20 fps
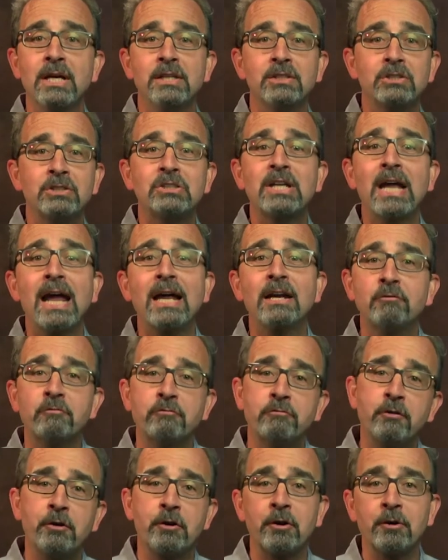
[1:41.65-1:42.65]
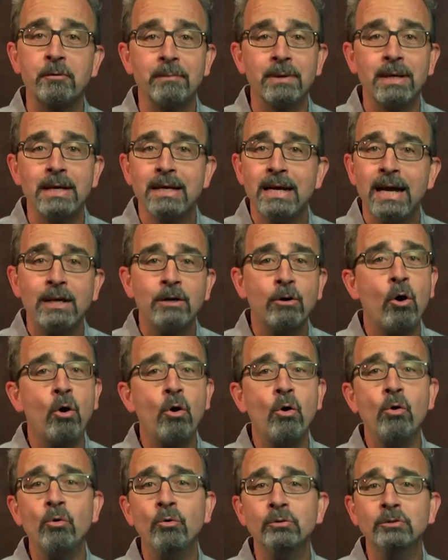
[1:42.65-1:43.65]
stand firm and
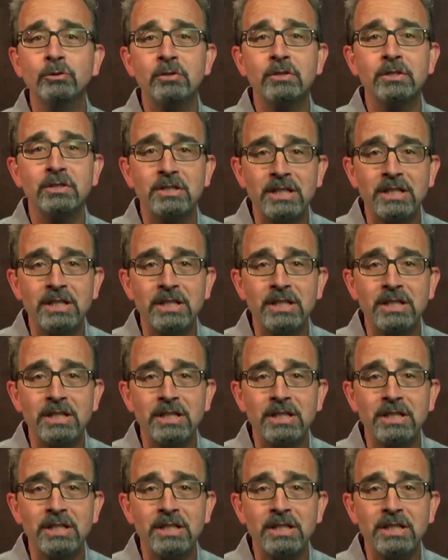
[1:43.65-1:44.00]
hold to the